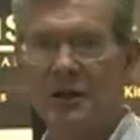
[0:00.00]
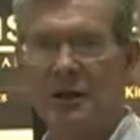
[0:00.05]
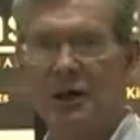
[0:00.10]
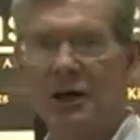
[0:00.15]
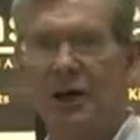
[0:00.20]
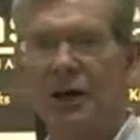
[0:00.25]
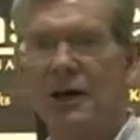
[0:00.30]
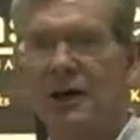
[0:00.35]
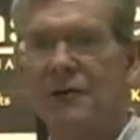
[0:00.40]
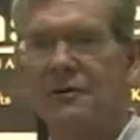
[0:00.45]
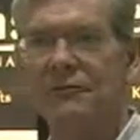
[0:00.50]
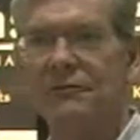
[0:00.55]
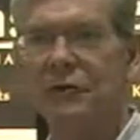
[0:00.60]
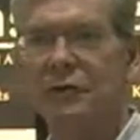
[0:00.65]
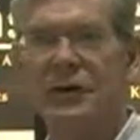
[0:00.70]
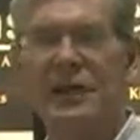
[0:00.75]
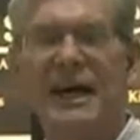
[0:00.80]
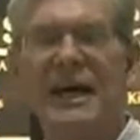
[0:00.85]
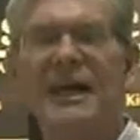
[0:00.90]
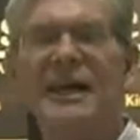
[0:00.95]
uh,
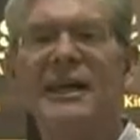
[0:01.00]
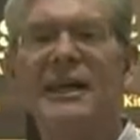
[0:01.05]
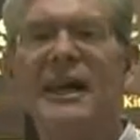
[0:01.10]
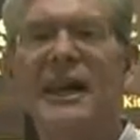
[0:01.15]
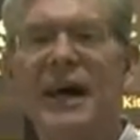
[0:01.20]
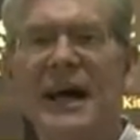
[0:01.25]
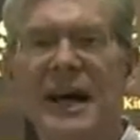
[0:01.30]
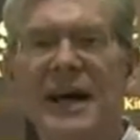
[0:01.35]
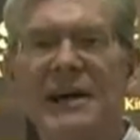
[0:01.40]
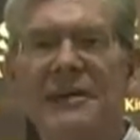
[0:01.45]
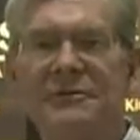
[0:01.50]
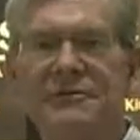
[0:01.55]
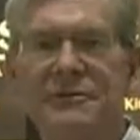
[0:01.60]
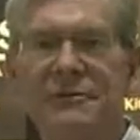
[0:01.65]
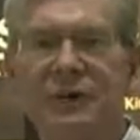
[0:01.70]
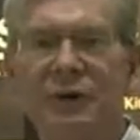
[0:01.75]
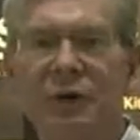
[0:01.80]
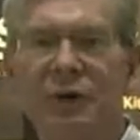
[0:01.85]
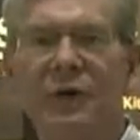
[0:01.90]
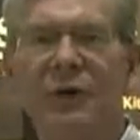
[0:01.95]
for daily life. You
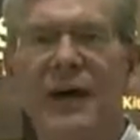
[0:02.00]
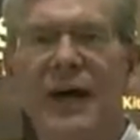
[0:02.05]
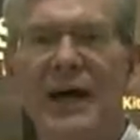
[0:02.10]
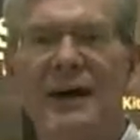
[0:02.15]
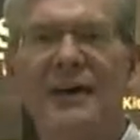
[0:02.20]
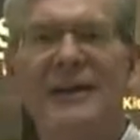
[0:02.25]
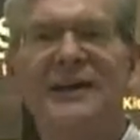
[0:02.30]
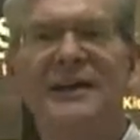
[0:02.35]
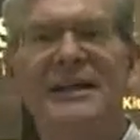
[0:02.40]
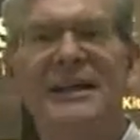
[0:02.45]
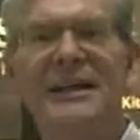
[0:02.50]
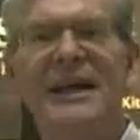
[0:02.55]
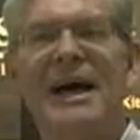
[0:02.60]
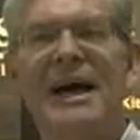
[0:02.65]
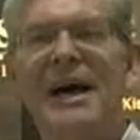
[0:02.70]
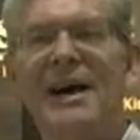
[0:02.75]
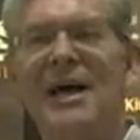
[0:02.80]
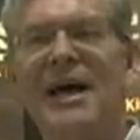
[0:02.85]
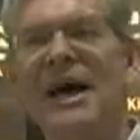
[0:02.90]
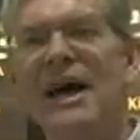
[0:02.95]
know, how to,
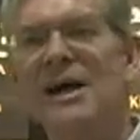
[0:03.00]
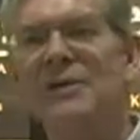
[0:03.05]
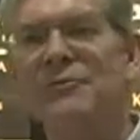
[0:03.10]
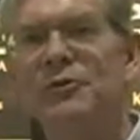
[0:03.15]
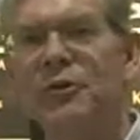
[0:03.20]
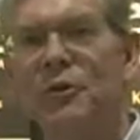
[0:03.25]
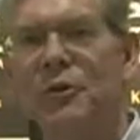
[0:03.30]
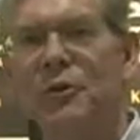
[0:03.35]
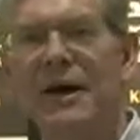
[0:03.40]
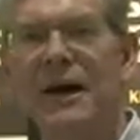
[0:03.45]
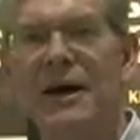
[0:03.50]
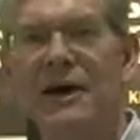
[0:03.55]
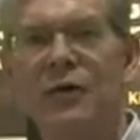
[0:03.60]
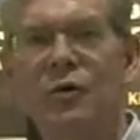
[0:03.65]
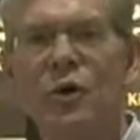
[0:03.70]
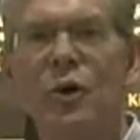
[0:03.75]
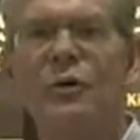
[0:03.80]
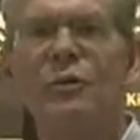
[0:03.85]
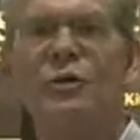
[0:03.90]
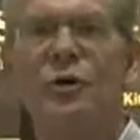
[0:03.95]
how to have your, how to
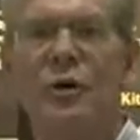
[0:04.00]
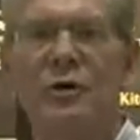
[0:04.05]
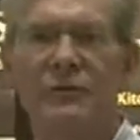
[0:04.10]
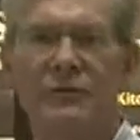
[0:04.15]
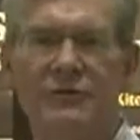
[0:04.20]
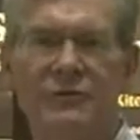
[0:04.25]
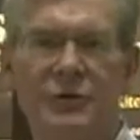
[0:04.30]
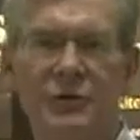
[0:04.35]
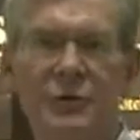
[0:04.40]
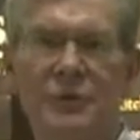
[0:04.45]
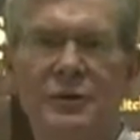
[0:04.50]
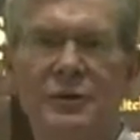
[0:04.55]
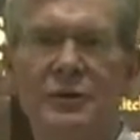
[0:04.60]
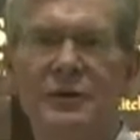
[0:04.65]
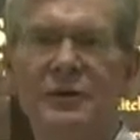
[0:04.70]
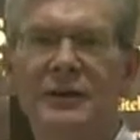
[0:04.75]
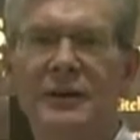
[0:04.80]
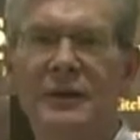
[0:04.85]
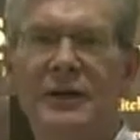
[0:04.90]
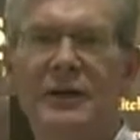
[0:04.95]
grow your own food.
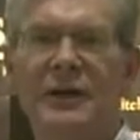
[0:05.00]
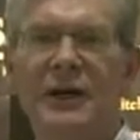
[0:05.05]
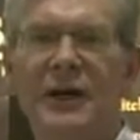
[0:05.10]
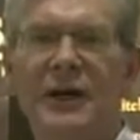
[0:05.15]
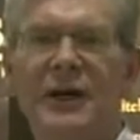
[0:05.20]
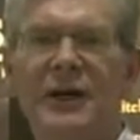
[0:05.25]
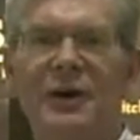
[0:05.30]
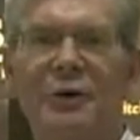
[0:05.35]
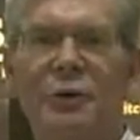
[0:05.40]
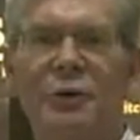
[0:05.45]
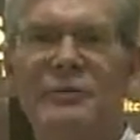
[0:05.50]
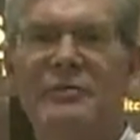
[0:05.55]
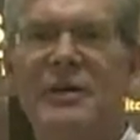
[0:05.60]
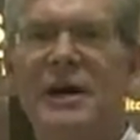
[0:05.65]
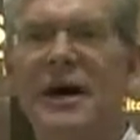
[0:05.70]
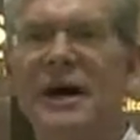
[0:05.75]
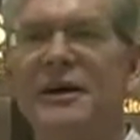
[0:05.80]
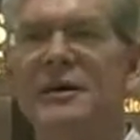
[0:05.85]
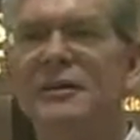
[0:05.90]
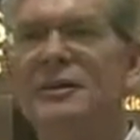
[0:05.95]
Uh, we've
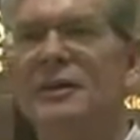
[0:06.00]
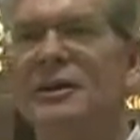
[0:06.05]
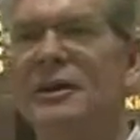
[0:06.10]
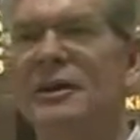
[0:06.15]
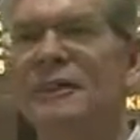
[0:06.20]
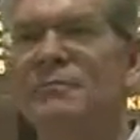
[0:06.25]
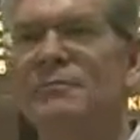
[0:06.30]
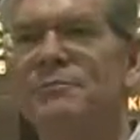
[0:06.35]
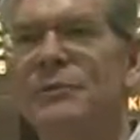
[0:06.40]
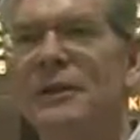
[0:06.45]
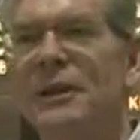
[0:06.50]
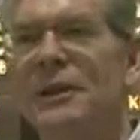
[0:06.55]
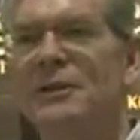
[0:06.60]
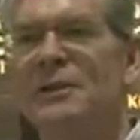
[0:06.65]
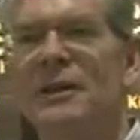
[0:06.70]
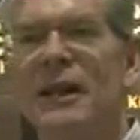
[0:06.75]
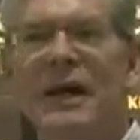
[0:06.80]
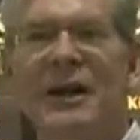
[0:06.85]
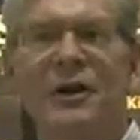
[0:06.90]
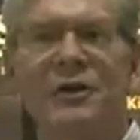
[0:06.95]
got uh,
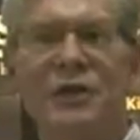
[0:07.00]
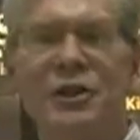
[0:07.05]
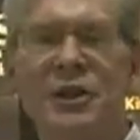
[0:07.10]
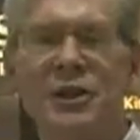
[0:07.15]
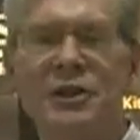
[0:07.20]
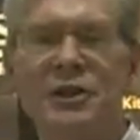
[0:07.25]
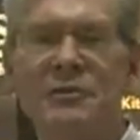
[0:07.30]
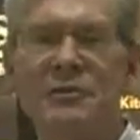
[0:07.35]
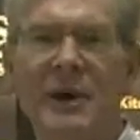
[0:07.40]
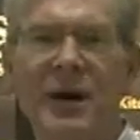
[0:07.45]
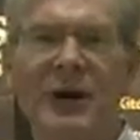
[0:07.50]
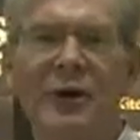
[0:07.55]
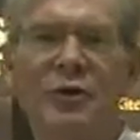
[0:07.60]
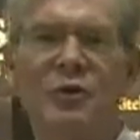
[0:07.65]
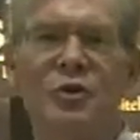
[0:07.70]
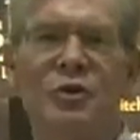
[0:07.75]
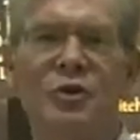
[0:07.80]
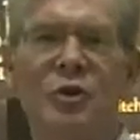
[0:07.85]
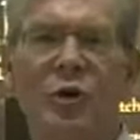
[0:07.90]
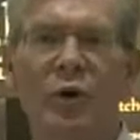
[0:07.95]
like our
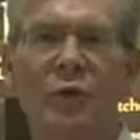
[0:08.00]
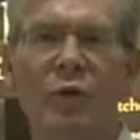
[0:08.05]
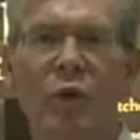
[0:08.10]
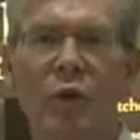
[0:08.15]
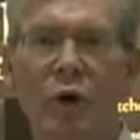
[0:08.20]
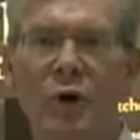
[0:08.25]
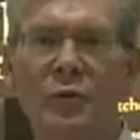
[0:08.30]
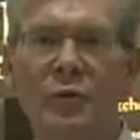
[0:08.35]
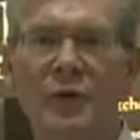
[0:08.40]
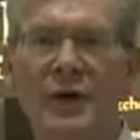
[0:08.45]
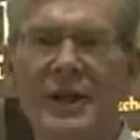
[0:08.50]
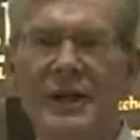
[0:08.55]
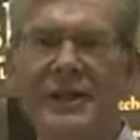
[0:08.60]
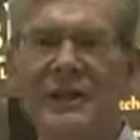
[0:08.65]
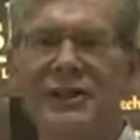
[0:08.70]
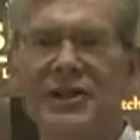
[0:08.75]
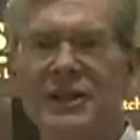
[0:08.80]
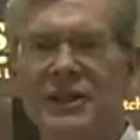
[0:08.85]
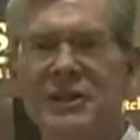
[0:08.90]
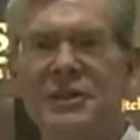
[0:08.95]
cheesemakers or award-winning
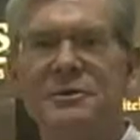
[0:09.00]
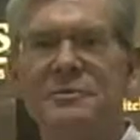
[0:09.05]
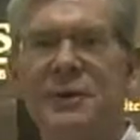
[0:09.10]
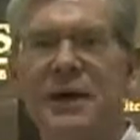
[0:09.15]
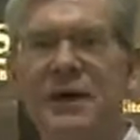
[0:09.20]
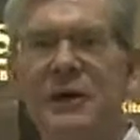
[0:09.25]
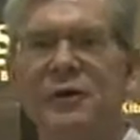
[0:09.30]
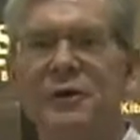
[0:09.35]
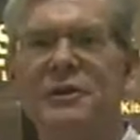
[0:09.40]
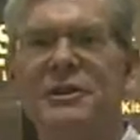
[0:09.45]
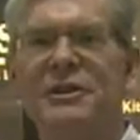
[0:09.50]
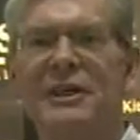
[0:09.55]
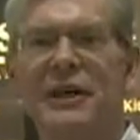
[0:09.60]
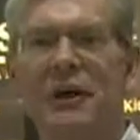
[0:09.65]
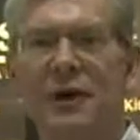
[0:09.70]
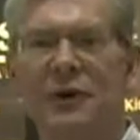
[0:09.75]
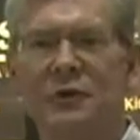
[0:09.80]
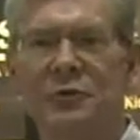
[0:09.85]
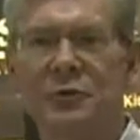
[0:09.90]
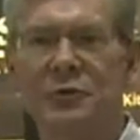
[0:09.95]
cheesemakers. They
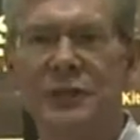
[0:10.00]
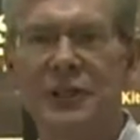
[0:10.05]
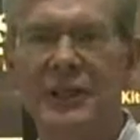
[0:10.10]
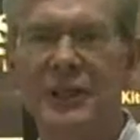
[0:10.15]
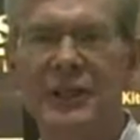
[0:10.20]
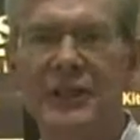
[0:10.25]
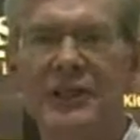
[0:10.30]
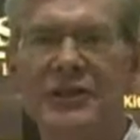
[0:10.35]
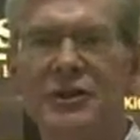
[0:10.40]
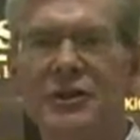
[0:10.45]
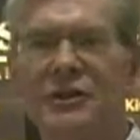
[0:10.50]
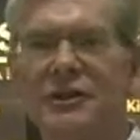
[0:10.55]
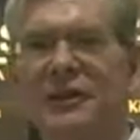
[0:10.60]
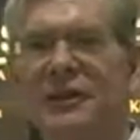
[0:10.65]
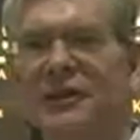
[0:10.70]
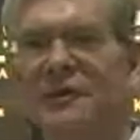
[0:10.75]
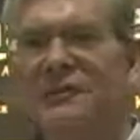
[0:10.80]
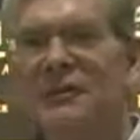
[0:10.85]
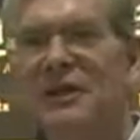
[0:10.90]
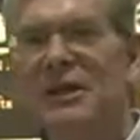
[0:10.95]
also teach
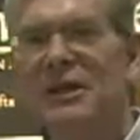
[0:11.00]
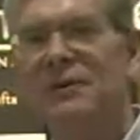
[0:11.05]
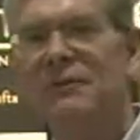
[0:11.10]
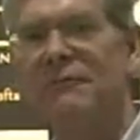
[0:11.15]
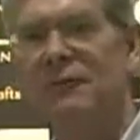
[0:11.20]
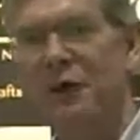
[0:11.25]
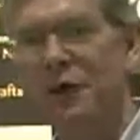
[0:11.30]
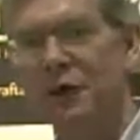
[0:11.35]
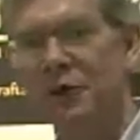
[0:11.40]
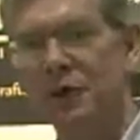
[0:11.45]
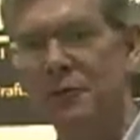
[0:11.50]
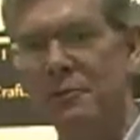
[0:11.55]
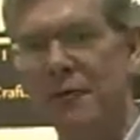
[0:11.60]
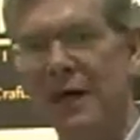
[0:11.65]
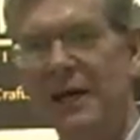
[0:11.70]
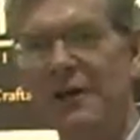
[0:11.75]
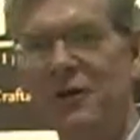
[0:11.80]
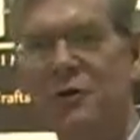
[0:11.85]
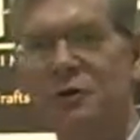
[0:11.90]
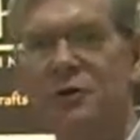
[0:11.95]
the furniture
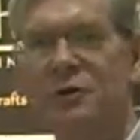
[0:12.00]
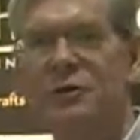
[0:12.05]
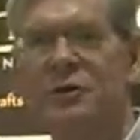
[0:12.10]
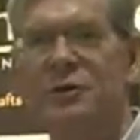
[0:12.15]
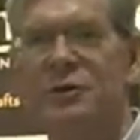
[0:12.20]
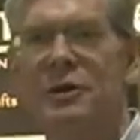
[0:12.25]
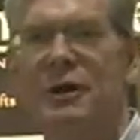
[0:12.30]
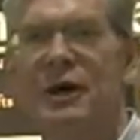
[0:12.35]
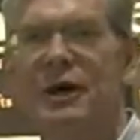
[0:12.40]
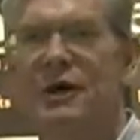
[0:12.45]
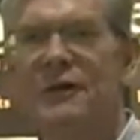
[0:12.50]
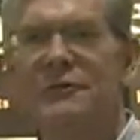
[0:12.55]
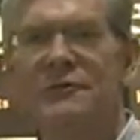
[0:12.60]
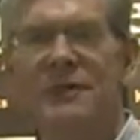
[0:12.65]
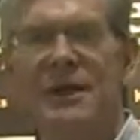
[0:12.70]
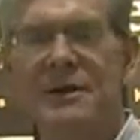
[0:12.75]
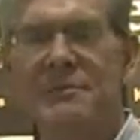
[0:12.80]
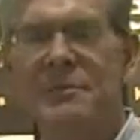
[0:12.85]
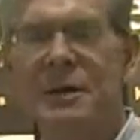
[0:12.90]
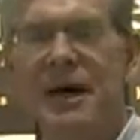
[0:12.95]
makers. Uh,
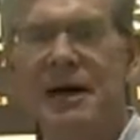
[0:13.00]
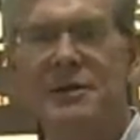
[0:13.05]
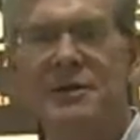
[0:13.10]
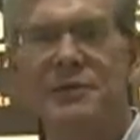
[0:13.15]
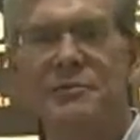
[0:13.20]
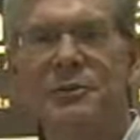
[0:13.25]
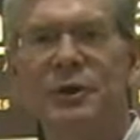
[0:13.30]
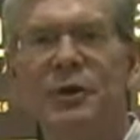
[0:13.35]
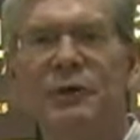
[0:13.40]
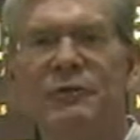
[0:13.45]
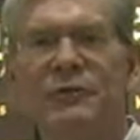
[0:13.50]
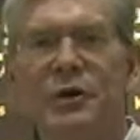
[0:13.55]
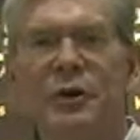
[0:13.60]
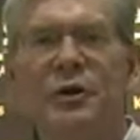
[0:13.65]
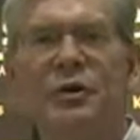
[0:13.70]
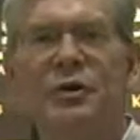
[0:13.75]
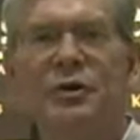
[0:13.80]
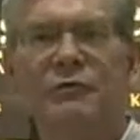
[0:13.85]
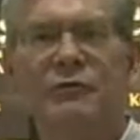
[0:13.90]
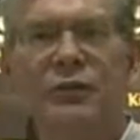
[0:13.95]
they actually build
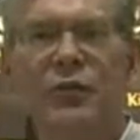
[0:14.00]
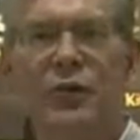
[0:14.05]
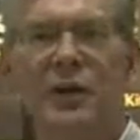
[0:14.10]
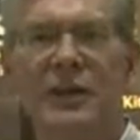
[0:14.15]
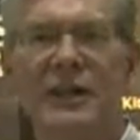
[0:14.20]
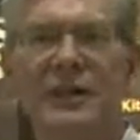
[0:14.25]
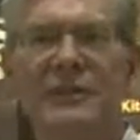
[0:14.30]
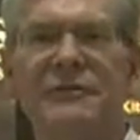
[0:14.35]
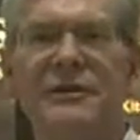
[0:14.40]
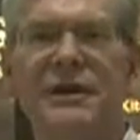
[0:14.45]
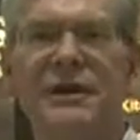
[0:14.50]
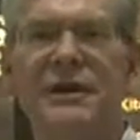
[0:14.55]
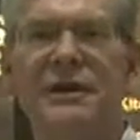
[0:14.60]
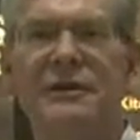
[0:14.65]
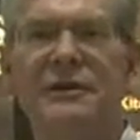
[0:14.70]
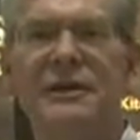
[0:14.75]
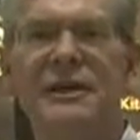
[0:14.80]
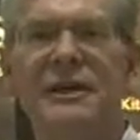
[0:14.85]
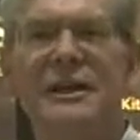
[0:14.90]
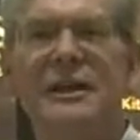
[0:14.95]
furniture for a living and